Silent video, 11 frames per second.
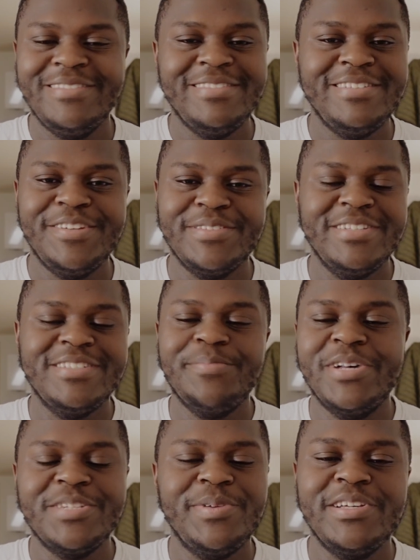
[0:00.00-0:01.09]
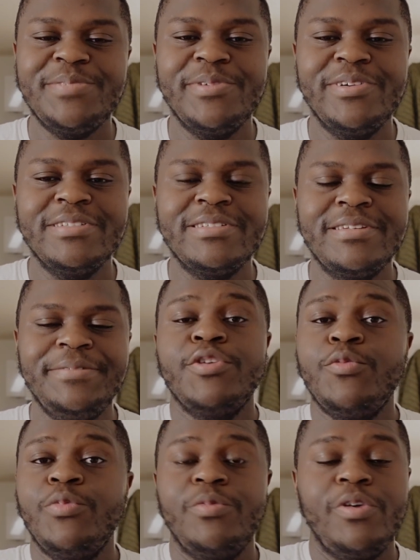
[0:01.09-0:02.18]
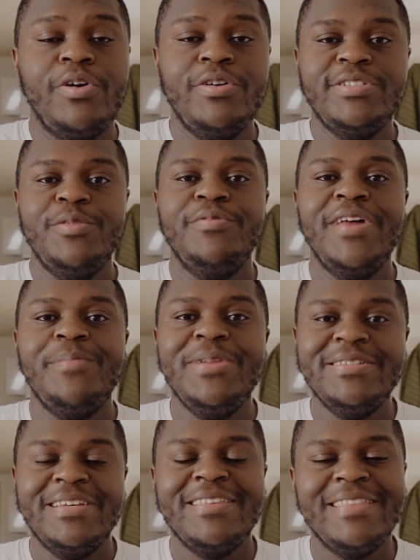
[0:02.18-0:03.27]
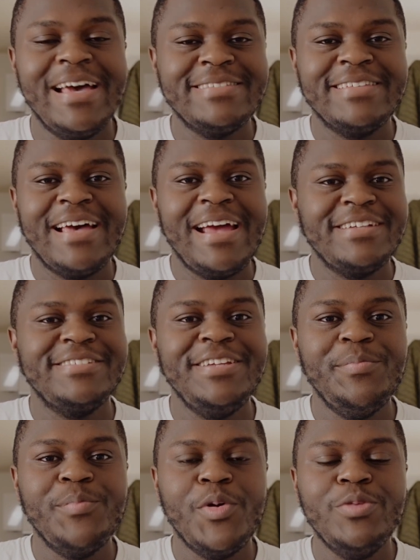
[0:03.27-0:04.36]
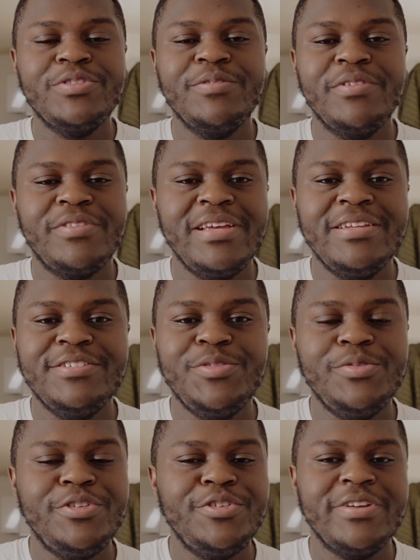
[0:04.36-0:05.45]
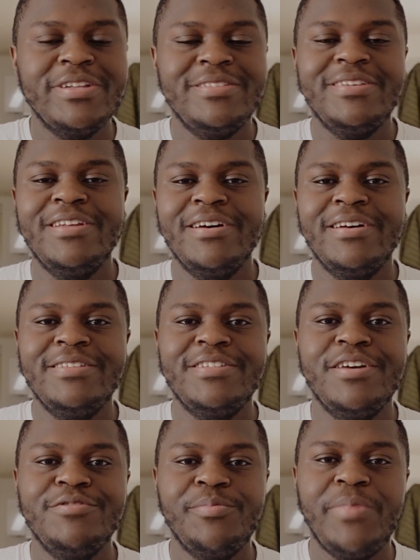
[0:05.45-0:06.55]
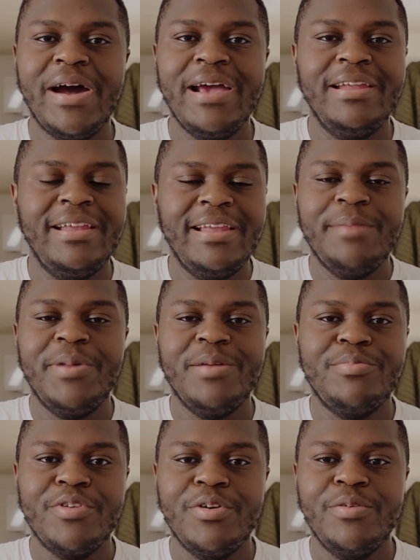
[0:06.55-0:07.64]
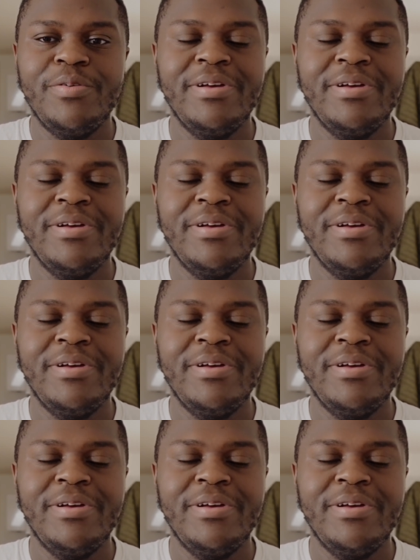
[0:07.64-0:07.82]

Seriously, it's a much better experience. So honestly, with that being said, that's actually most of the things you should consider in terms of buying an iPad Pro.